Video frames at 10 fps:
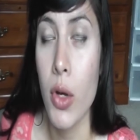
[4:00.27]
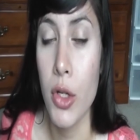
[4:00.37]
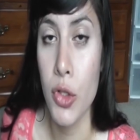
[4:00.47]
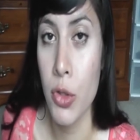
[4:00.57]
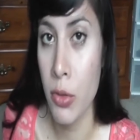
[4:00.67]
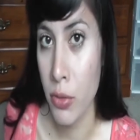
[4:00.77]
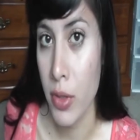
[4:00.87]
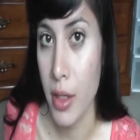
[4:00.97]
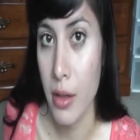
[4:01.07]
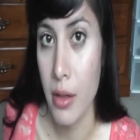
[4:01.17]
going to
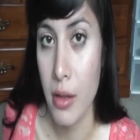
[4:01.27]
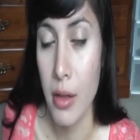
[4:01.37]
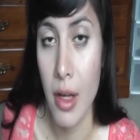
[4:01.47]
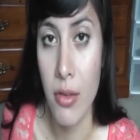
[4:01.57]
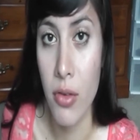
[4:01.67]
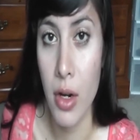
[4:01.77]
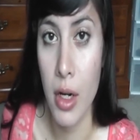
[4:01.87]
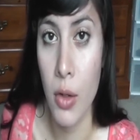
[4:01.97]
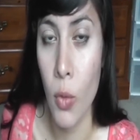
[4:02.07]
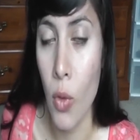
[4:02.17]
reveal a very